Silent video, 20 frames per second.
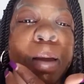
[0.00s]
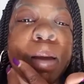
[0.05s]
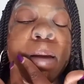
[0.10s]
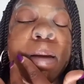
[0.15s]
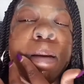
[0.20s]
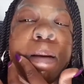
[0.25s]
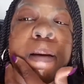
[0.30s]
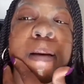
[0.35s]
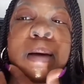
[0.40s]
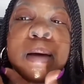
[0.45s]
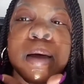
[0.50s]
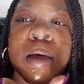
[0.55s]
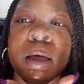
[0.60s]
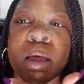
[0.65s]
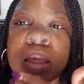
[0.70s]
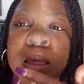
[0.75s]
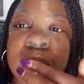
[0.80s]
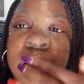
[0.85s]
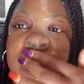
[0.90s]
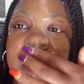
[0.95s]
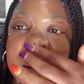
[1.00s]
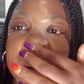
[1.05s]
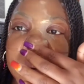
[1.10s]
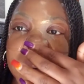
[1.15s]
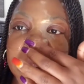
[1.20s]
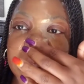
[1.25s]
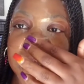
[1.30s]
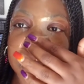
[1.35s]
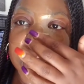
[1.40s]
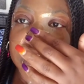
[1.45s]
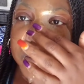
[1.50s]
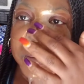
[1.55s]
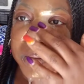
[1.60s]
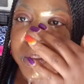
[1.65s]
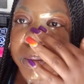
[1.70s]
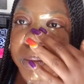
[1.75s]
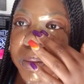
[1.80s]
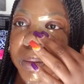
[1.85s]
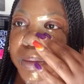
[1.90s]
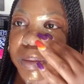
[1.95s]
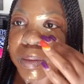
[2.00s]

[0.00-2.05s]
Nothing is said.